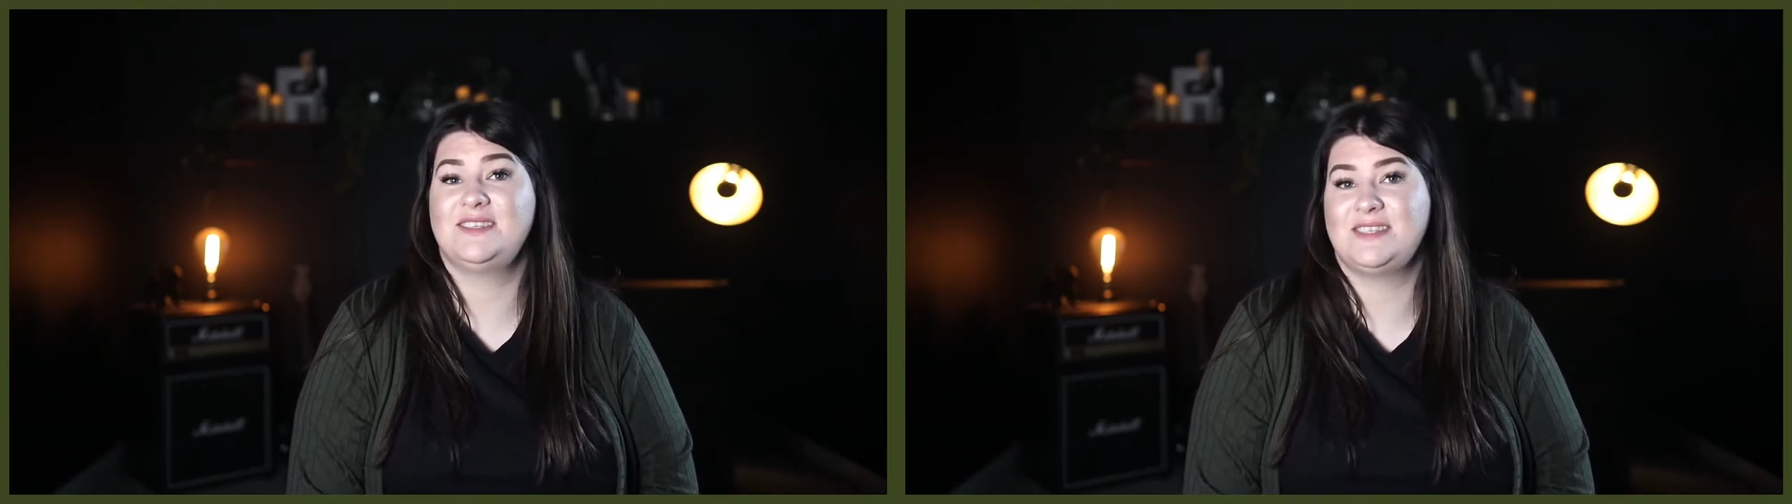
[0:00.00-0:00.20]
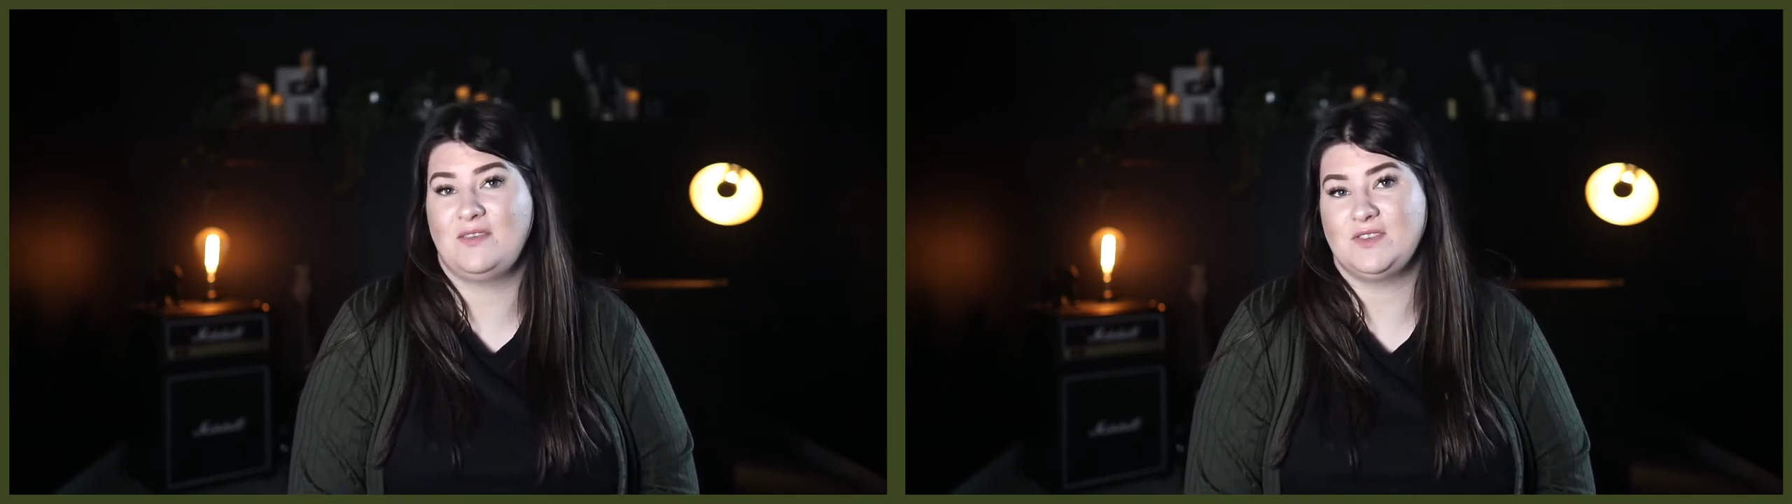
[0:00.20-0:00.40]

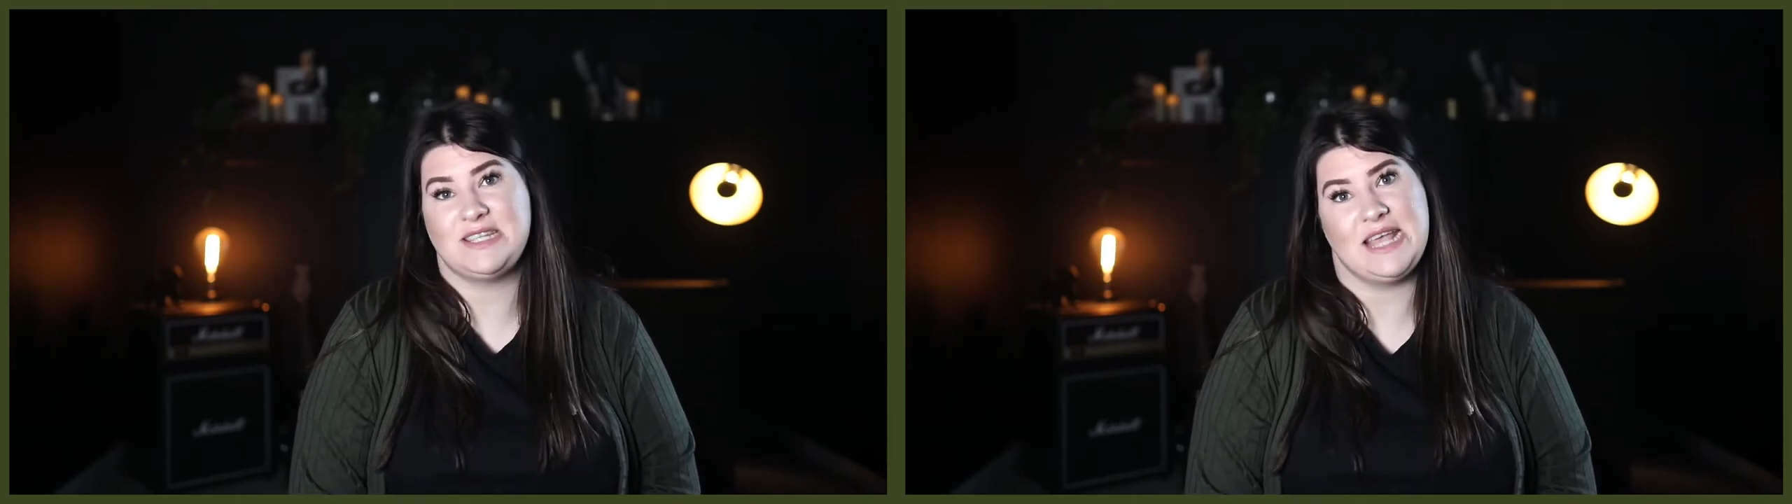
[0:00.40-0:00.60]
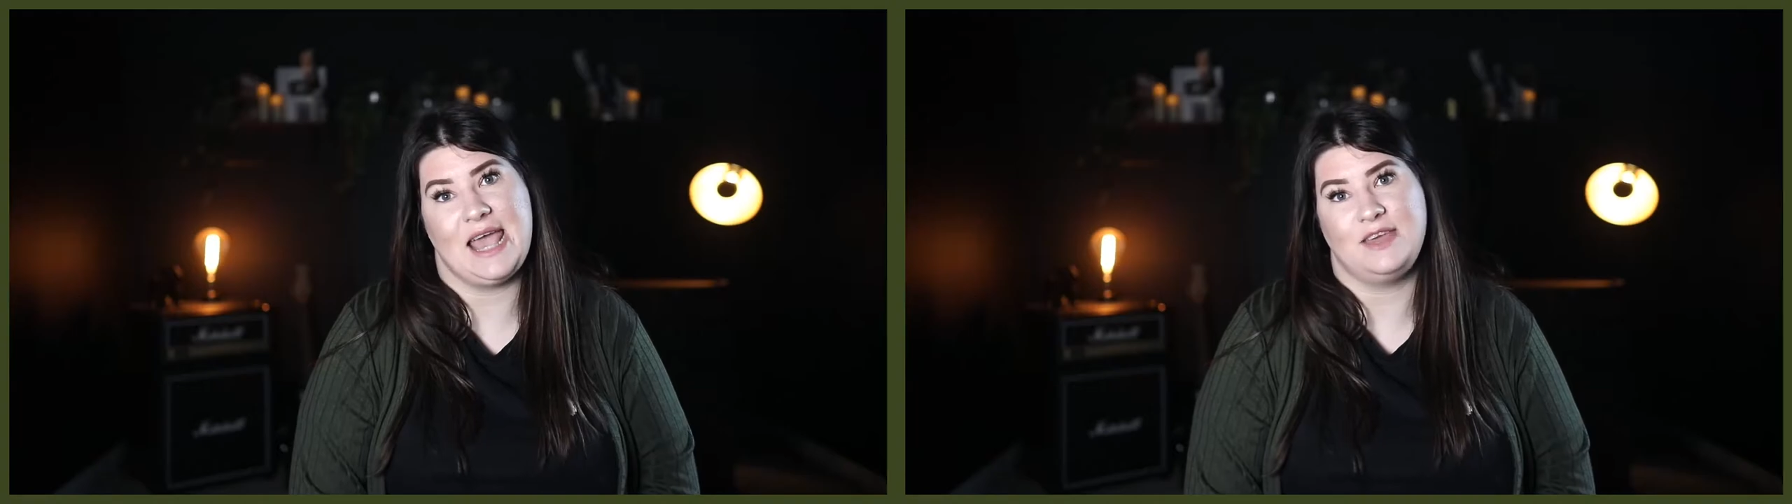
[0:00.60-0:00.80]

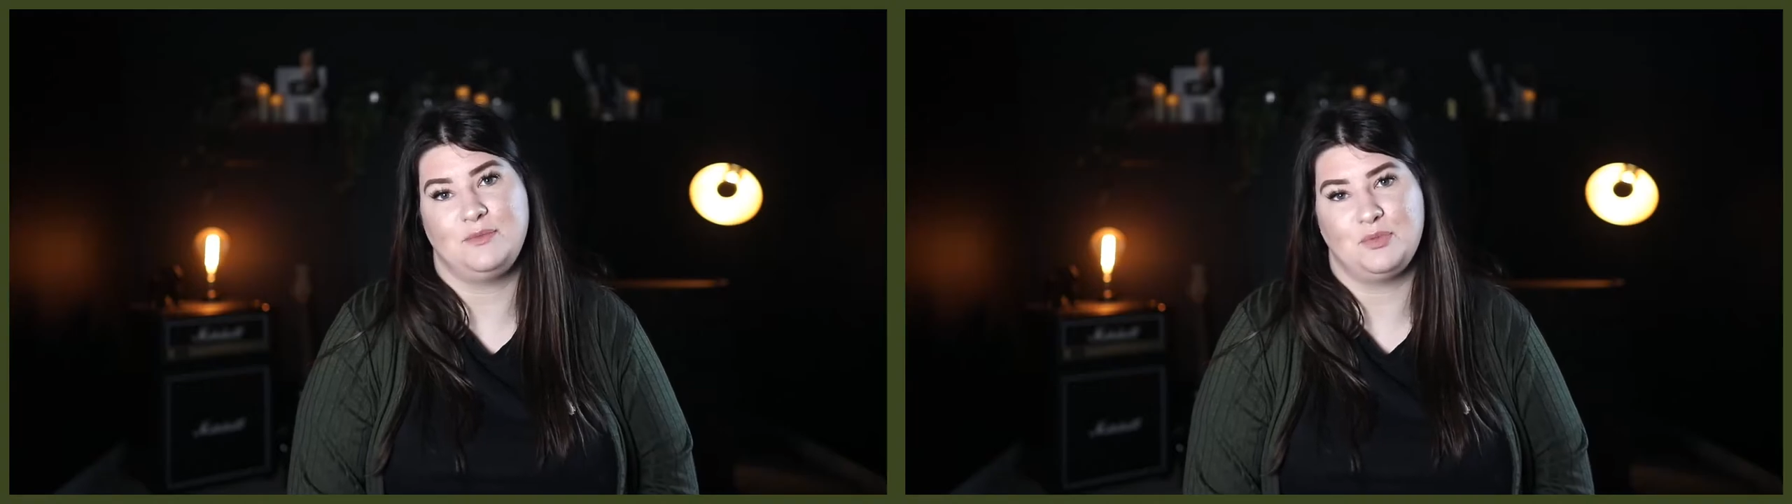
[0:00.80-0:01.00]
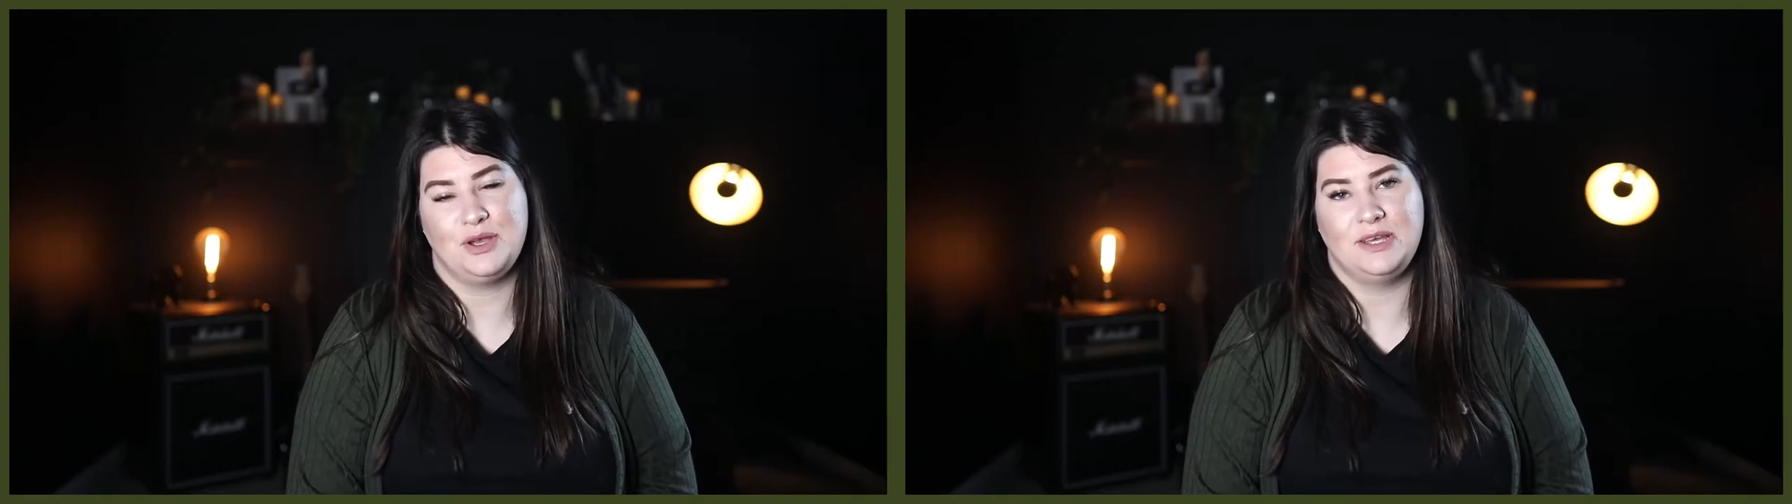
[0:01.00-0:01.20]

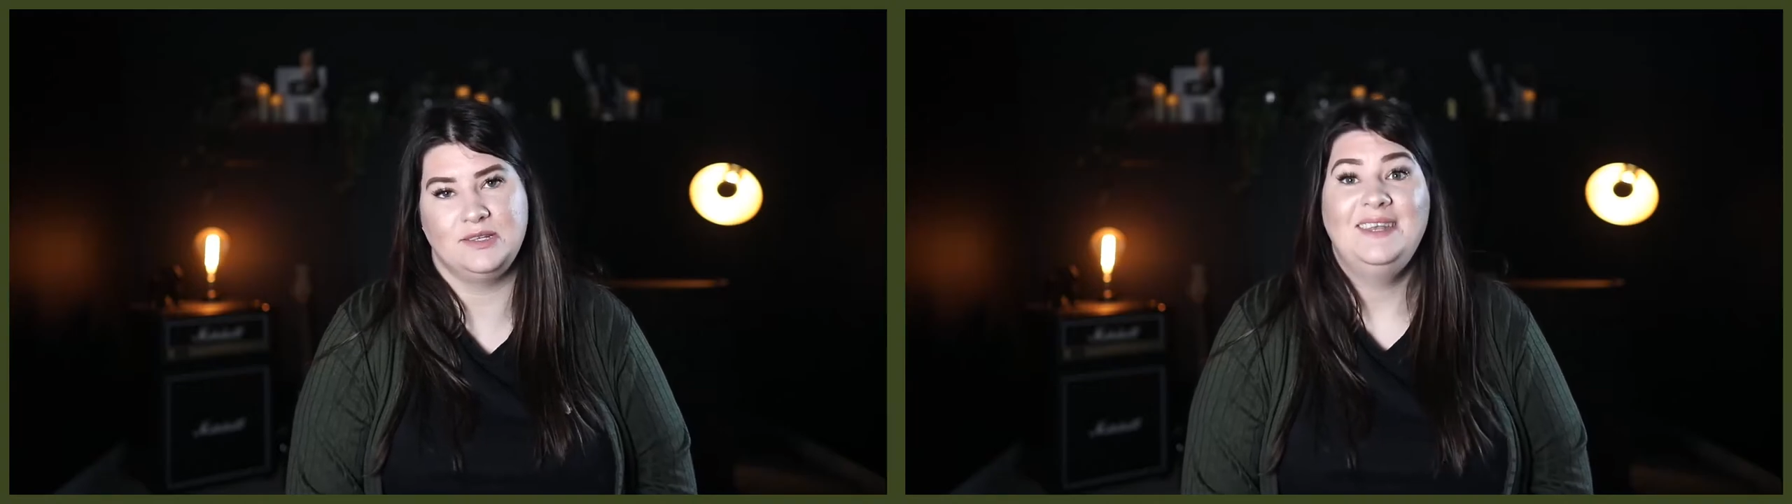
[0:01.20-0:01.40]
78th breed.